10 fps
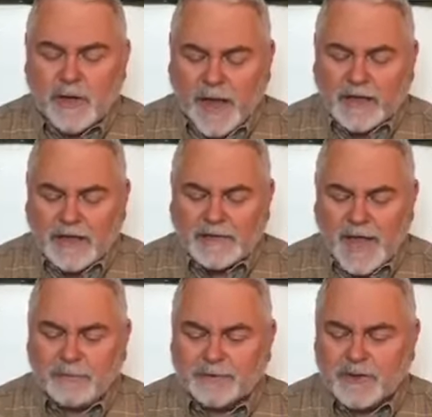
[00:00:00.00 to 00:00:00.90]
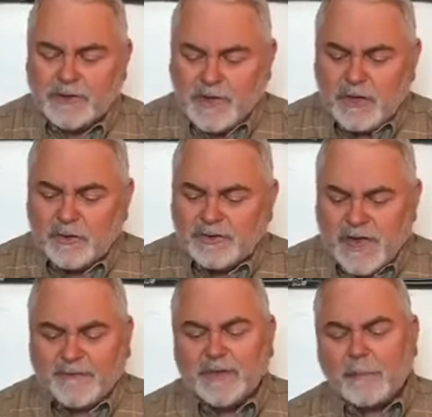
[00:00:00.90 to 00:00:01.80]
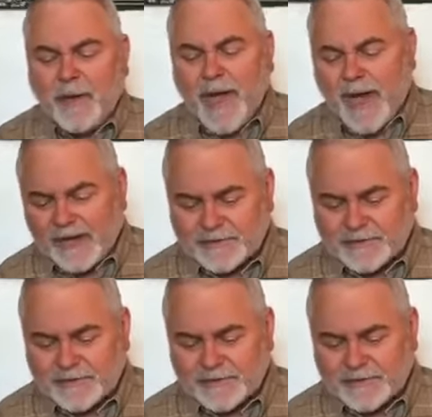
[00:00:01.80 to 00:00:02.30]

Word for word: And He's able to use even the past